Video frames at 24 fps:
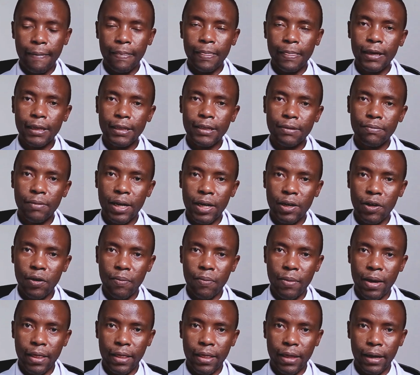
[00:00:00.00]
This manual
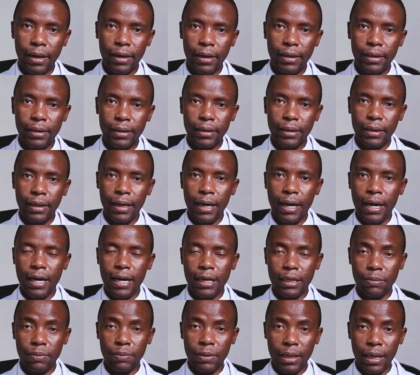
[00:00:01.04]
method
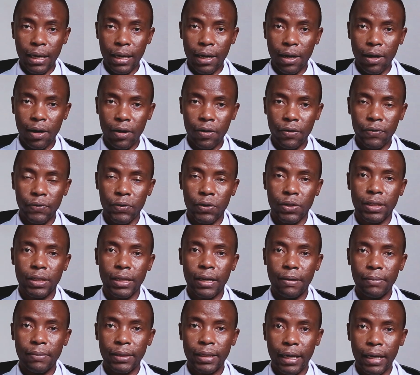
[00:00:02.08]
has been around for
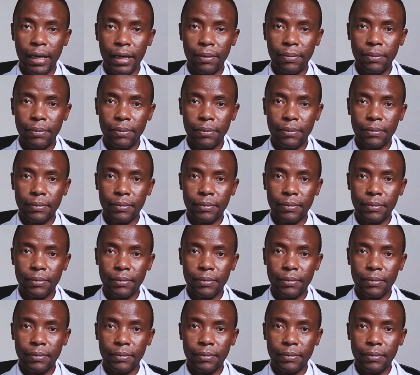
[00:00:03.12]
some time.